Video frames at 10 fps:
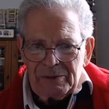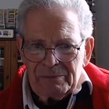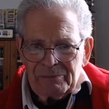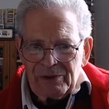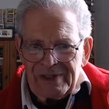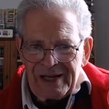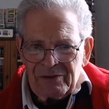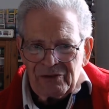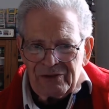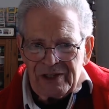
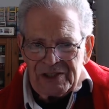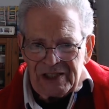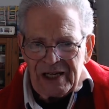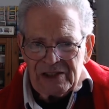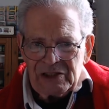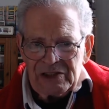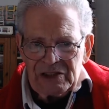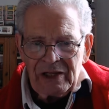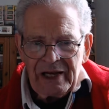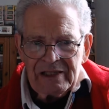pronounce their THs
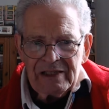like